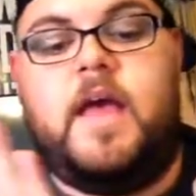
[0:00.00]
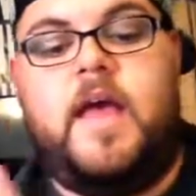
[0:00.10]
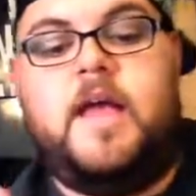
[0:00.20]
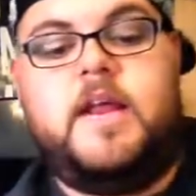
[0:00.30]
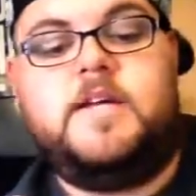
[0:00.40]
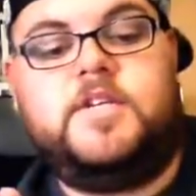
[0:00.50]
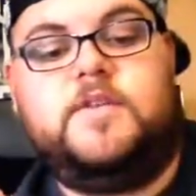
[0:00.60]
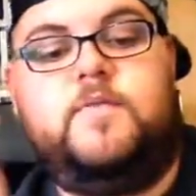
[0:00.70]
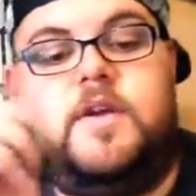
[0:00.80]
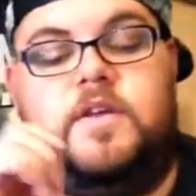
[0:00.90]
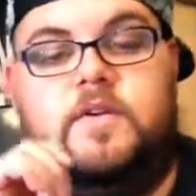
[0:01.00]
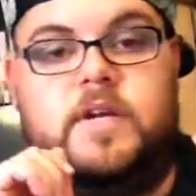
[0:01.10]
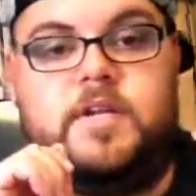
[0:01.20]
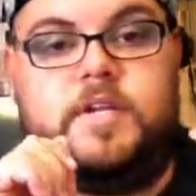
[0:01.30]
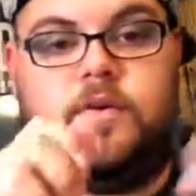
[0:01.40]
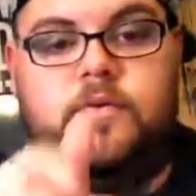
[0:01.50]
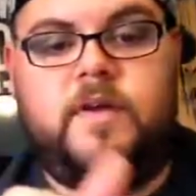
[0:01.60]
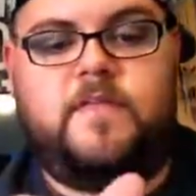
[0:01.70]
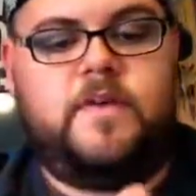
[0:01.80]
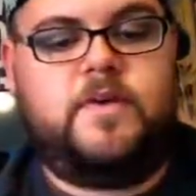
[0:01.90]
And actually what you can do,
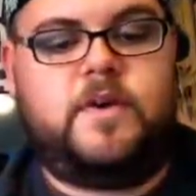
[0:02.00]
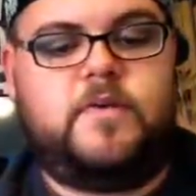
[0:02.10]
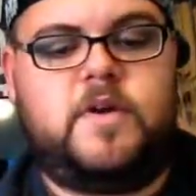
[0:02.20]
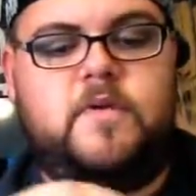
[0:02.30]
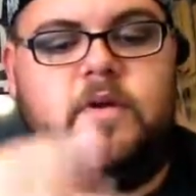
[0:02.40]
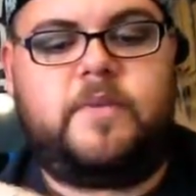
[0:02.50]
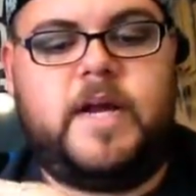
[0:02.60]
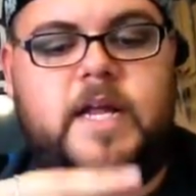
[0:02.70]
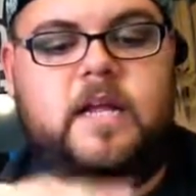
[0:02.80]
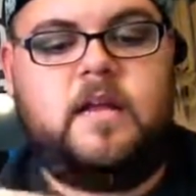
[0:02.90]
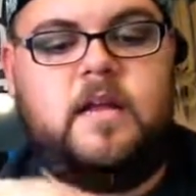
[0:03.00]
if you don't know already,